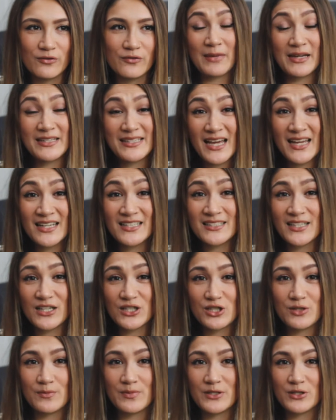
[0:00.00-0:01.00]
And my dad has
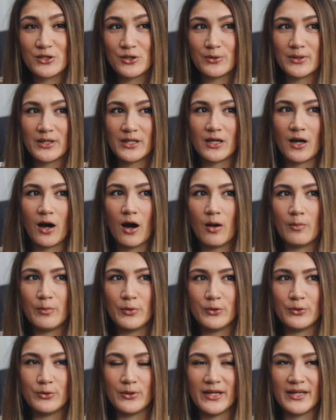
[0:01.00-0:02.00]
actually been doing car
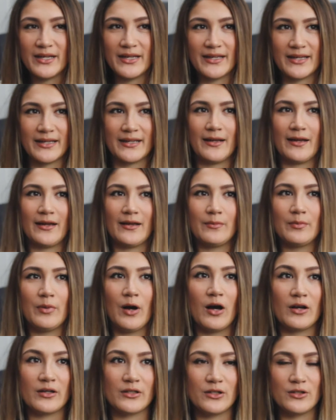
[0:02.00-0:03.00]
booting and like
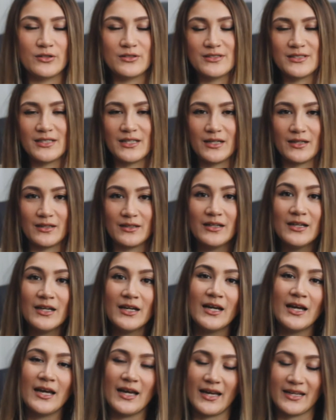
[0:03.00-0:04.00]
bargain hunting,
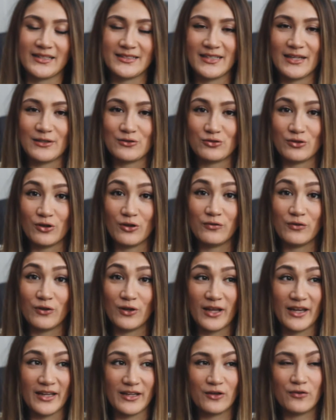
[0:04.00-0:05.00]
etc. for
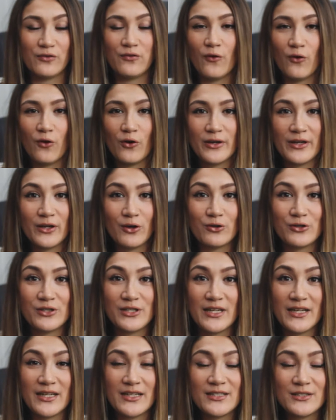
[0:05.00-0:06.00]
like 40 odd
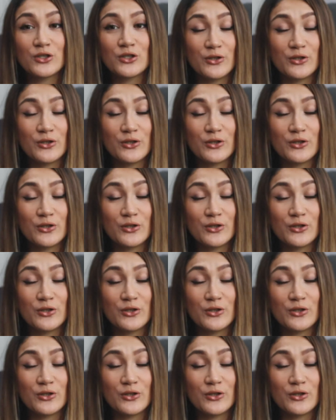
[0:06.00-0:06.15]
years.